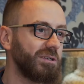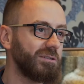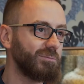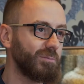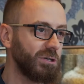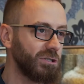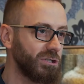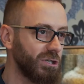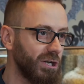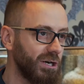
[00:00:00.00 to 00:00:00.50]

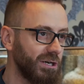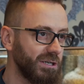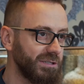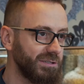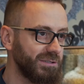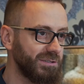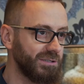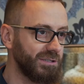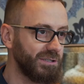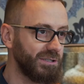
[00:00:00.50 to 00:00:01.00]

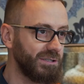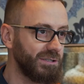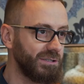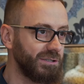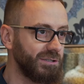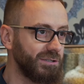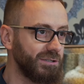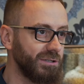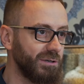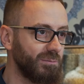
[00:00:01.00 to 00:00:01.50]
specialize
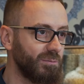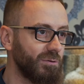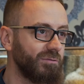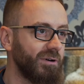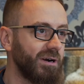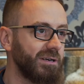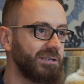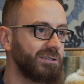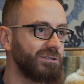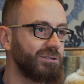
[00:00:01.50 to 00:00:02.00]
in
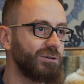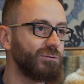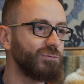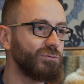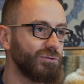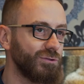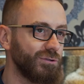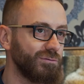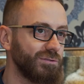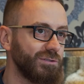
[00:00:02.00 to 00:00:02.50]
providing drone
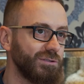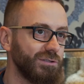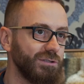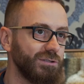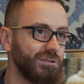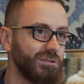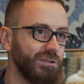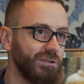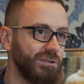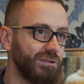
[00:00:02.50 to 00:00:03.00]

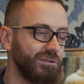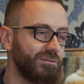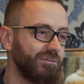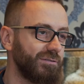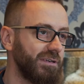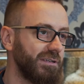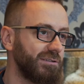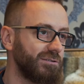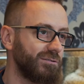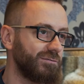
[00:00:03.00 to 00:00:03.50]
services in the
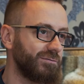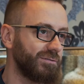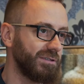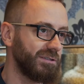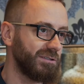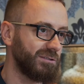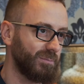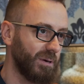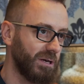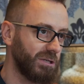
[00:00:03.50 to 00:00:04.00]
fields of
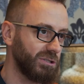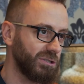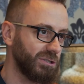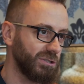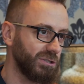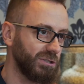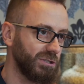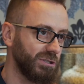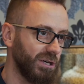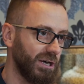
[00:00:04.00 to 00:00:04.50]

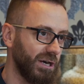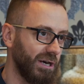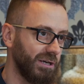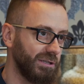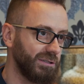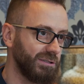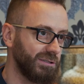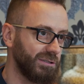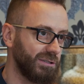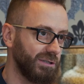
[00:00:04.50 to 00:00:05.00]
inspection
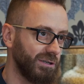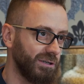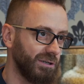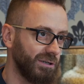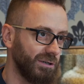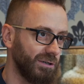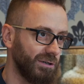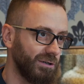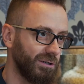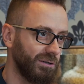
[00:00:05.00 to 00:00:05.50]
and
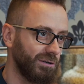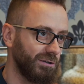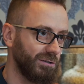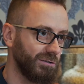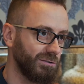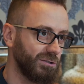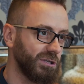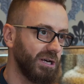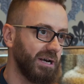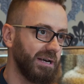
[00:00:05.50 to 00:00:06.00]

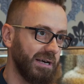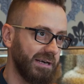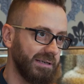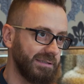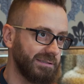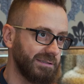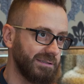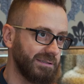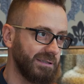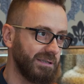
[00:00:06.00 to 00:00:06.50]

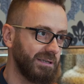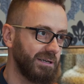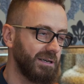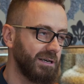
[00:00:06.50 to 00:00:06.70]
GIS.